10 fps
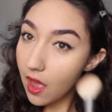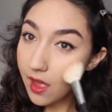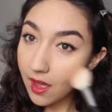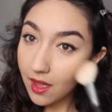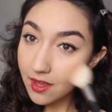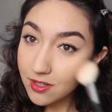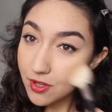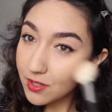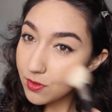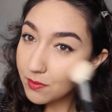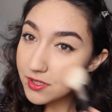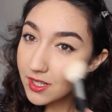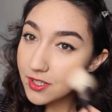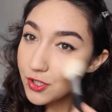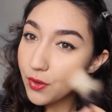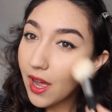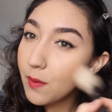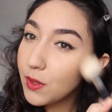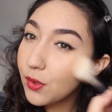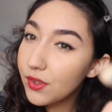And so that's what I'm just going to do.
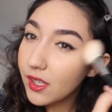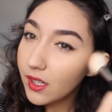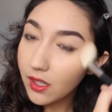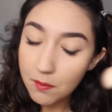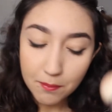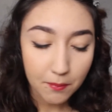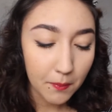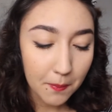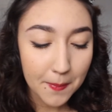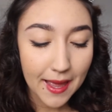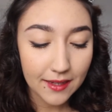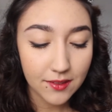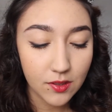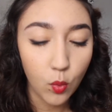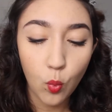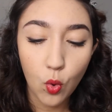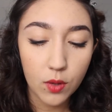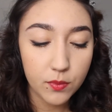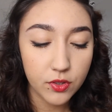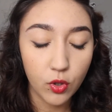I'm using MAC's
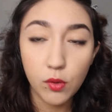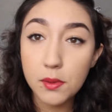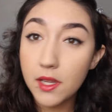Warm Soul